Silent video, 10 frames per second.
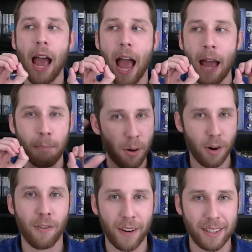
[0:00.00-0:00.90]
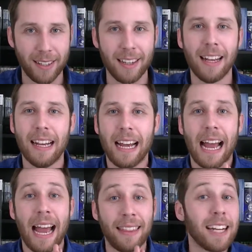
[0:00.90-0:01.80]
and perfect.
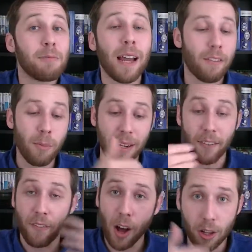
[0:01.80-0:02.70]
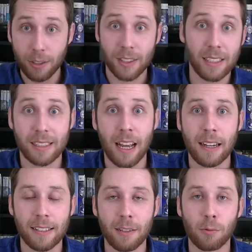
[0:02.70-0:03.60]
And that's why everybody follows this kind
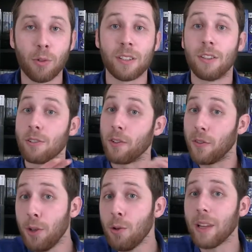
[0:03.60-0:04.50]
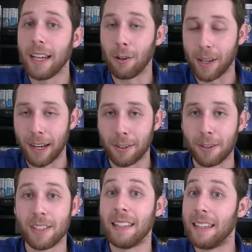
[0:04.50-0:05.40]
of set rules. There's a few Lego
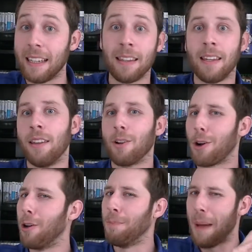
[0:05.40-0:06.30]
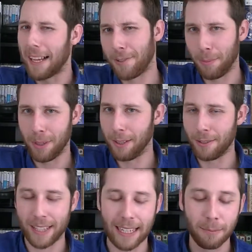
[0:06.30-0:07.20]
characters that didn't, and they're called master
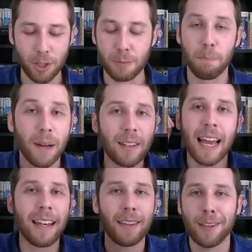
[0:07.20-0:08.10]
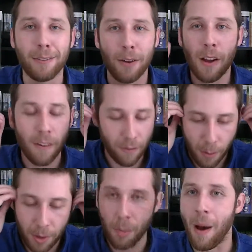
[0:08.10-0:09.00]
builders. They can just build anything
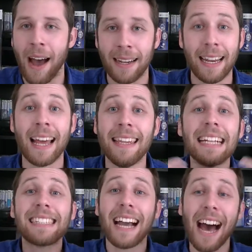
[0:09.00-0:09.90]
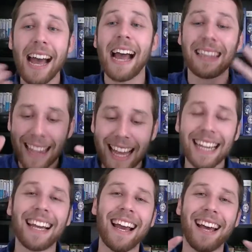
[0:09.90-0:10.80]
from their mind. And I
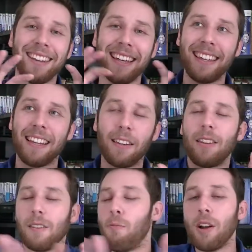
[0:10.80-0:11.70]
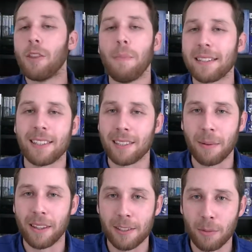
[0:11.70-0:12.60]
like that. One of the best things
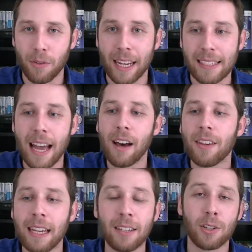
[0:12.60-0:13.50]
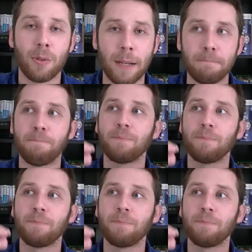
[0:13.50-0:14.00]
about this movie is how they integrate,